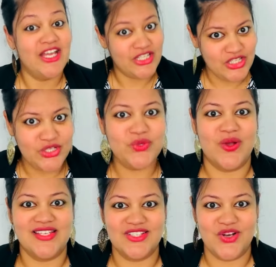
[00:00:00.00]
You
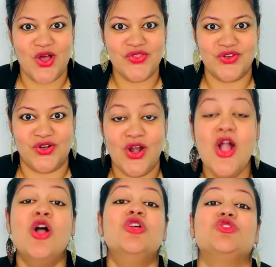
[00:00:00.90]
as an author.
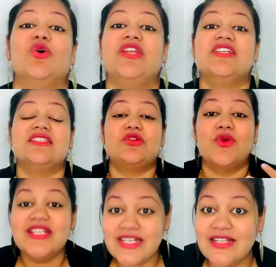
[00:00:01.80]
So it is
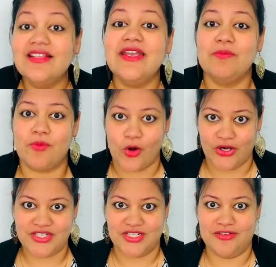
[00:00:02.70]
critically
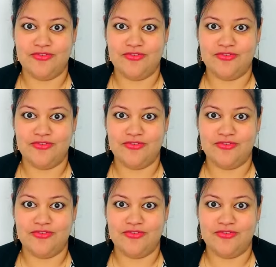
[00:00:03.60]
important